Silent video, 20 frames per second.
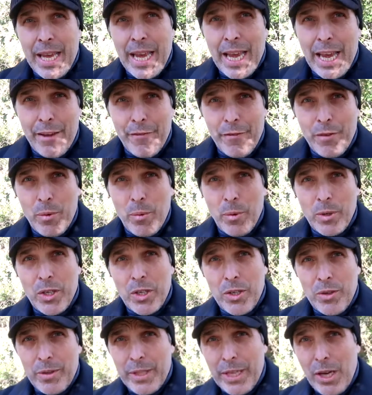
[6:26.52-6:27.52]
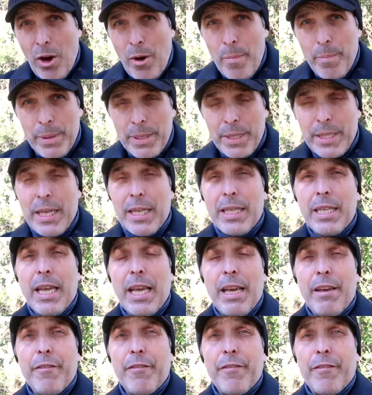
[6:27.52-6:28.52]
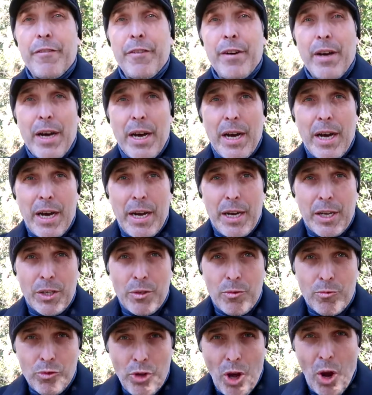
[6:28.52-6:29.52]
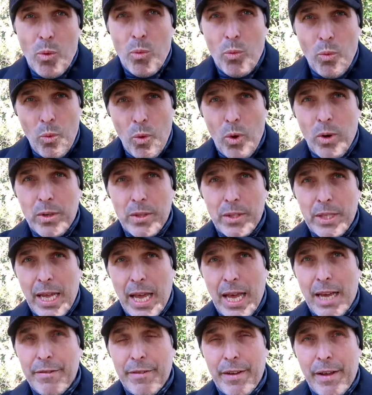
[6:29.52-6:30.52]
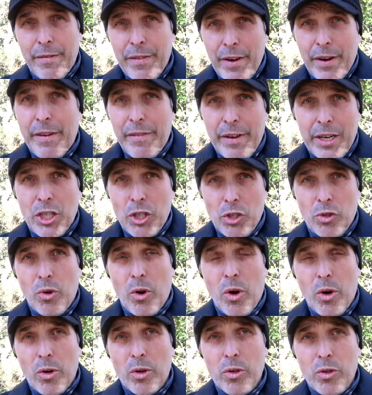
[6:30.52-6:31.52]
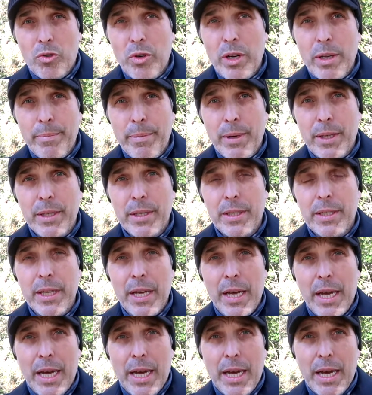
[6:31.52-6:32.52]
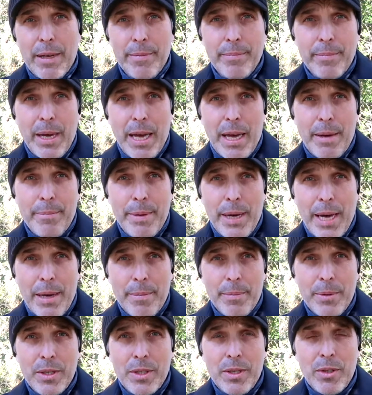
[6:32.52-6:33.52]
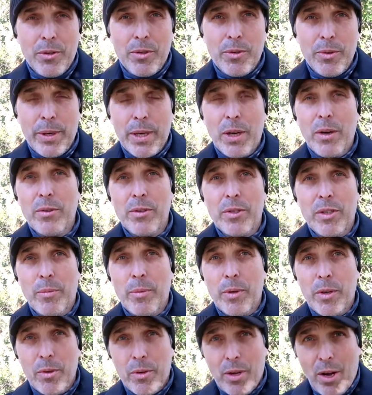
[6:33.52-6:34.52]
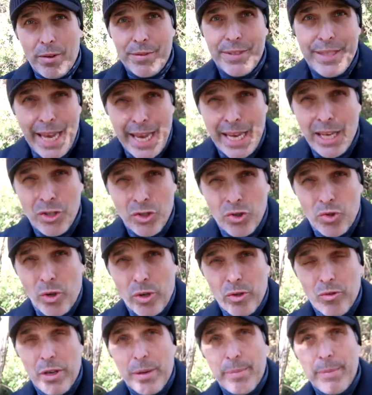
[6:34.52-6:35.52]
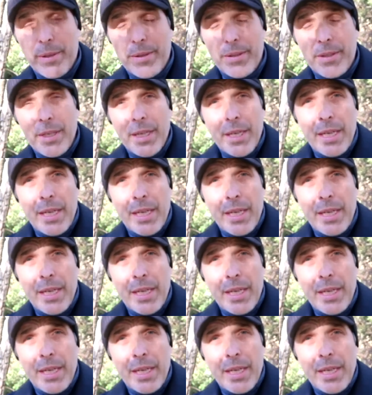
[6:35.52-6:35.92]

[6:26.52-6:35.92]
if you want to do the opposite, if you don't want to have a very, very strong treatment, and perhaps you're doing it on someone who can't take a strong treatment,